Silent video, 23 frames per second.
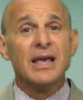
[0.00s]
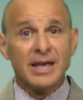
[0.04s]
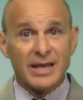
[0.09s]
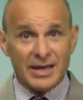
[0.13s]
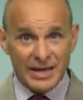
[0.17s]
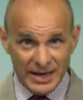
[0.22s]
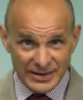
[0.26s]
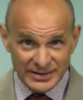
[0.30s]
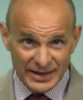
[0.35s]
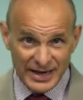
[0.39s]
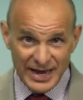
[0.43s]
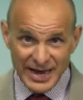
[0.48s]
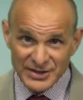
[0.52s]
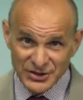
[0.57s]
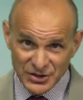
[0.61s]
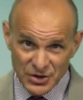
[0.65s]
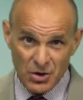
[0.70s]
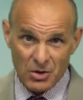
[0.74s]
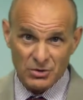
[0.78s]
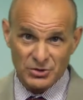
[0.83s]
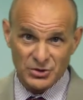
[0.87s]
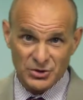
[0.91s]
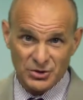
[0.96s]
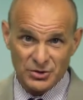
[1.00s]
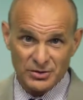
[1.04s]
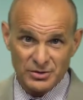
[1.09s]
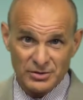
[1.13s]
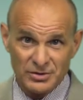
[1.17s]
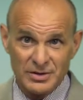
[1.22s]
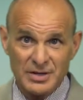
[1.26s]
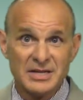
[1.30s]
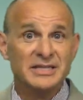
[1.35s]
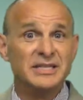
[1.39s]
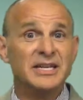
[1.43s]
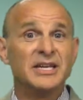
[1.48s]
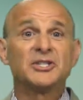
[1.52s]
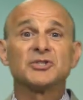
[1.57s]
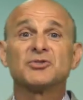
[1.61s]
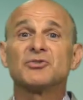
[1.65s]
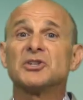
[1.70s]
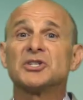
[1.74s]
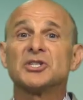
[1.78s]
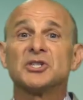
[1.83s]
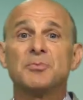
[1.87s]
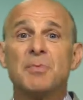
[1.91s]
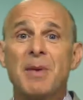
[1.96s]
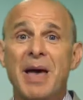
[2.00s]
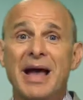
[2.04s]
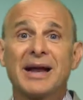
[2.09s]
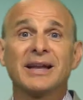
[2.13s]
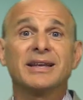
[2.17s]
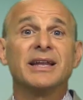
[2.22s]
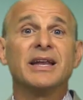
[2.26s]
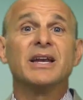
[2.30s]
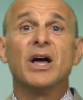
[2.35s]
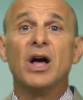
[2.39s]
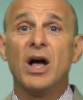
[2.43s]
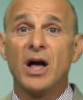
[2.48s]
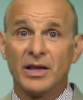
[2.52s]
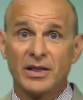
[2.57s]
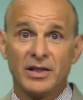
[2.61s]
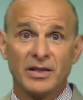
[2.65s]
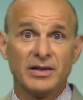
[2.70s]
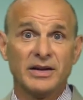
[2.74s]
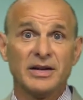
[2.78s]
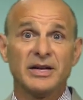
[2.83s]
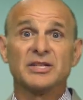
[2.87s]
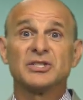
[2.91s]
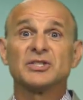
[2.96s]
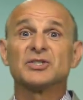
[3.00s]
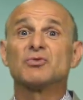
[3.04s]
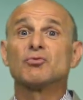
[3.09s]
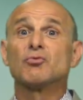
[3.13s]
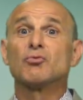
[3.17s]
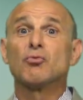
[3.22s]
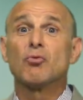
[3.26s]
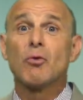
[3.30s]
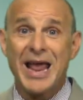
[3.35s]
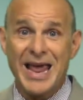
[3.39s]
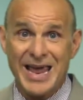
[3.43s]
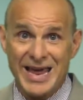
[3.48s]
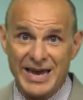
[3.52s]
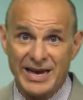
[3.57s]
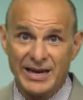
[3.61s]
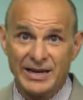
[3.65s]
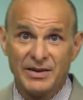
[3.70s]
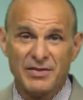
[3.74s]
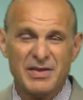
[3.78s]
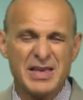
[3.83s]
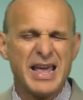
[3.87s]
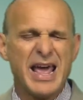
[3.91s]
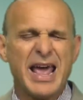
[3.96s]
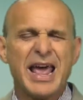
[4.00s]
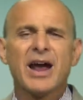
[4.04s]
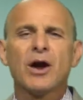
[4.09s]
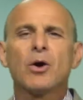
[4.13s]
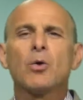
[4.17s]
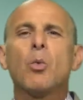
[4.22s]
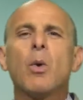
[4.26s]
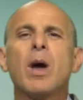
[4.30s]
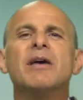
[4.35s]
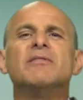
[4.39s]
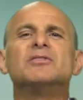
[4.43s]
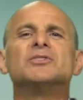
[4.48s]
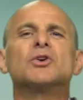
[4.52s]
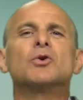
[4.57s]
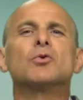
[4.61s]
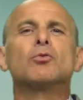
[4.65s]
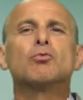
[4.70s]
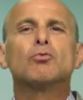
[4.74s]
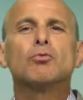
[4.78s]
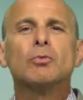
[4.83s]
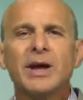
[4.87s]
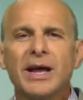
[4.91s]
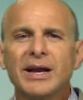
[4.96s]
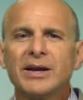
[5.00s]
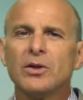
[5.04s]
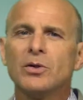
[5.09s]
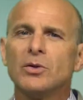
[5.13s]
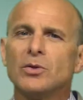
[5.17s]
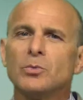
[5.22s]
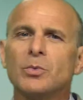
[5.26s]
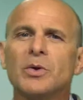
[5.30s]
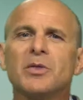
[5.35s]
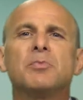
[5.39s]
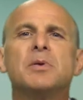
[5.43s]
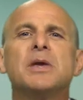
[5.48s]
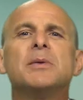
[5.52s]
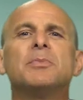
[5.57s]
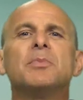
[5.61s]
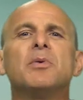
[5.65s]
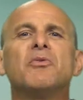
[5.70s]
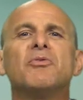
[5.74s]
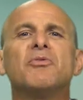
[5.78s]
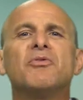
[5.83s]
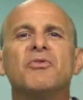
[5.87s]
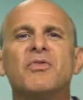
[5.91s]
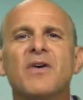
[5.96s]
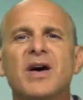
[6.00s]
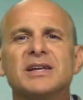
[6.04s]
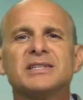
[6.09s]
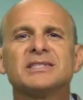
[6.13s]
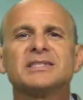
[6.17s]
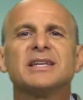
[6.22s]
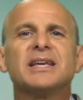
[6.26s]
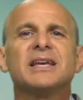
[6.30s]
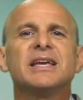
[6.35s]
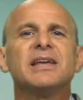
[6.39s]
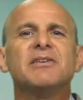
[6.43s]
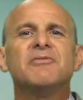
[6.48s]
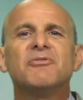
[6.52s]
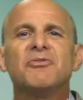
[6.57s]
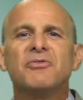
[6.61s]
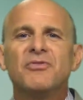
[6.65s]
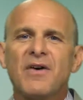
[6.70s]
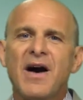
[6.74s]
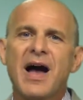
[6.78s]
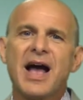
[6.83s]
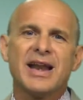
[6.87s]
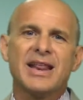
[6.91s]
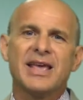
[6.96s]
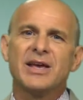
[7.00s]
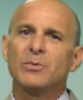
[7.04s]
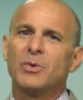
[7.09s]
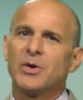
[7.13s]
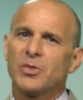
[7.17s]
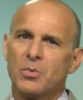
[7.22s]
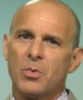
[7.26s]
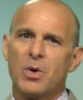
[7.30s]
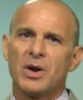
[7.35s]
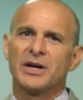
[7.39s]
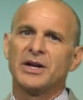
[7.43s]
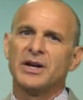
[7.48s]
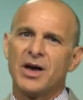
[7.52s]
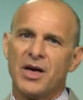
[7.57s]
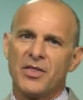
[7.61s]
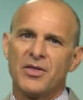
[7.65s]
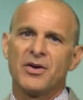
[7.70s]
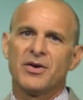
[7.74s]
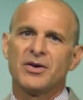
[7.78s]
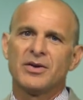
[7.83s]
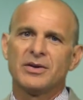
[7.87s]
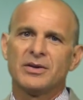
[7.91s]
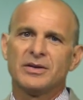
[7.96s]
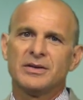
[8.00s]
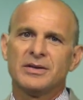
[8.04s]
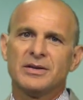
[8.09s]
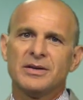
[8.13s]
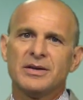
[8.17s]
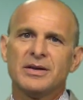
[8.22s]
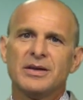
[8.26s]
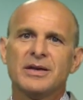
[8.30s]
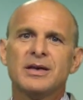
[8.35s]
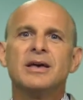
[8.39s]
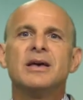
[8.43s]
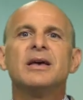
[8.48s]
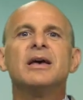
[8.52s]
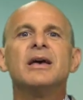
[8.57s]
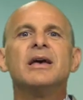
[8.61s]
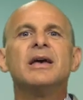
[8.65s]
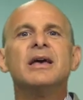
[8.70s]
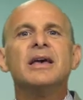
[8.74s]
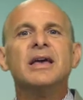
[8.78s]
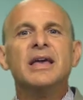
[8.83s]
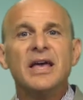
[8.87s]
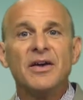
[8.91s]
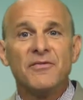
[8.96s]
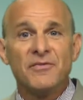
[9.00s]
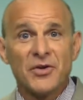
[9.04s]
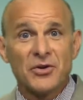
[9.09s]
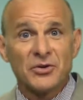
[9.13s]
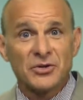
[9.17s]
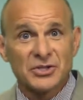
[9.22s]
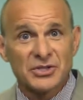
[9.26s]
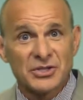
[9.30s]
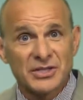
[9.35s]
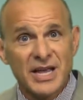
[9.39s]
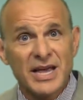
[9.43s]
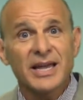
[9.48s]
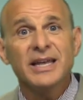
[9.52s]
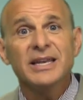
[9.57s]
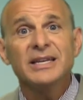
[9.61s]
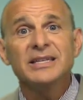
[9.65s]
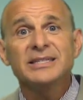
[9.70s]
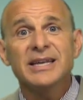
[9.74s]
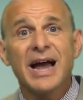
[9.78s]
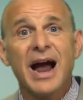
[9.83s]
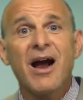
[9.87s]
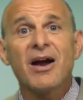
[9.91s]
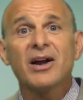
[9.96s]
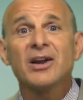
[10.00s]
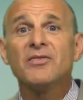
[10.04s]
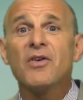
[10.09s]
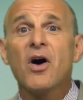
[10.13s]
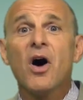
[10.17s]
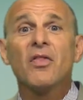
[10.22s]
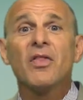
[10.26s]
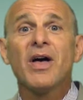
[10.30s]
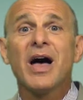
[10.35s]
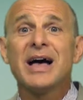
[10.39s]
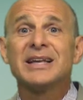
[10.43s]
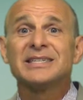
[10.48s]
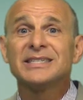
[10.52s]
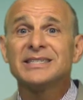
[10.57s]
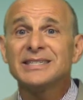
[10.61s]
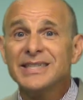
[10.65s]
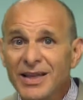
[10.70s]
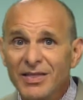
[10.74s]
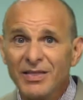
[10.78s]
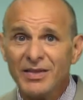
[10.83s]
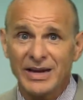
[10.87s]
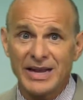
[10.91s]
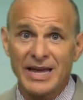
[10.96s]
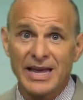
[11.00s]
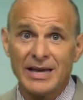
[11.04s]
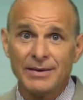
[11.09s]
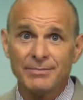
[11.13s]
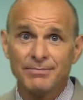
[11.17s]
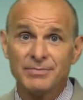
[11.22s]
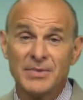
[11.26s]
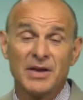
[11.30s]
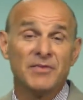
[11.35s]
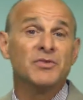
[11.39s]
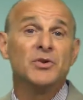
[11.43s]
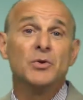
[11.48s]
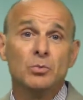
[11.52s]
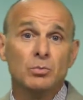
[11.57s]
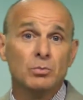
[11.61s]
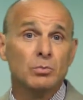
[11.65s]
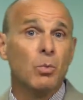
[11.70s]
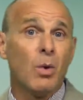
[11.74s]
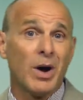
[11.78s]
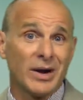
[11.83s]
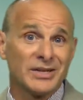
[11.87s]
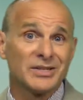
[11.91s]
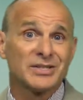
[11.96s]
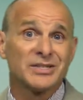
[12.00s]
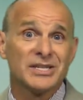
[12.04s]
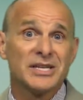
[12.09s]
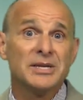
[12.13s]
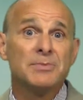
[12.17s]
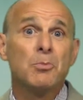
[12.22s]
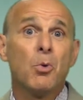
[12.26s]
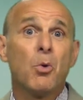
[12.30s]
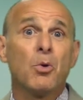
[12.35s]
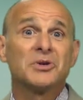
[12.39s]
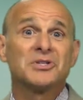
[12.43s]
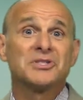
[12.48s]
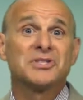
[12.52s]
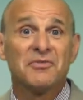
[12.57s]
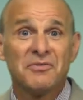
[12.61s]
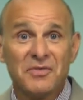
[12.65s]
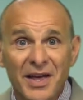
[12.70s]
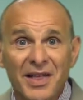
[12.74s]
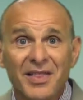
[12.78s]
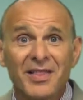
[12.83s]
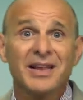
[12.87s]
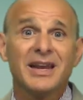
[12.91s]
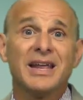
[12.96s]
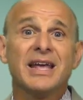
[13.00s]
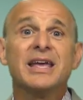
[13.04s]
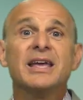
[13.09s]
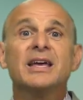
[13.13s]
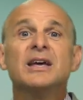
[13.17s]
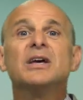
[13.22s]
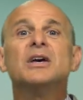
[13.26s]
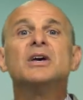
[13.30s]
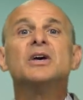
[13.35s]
In today's culture, disrespect and ugliness reign. The airwaves are riddled with people fussing and fighting with one another. If you're sick and tired of all the hostility, if you want to see more civility,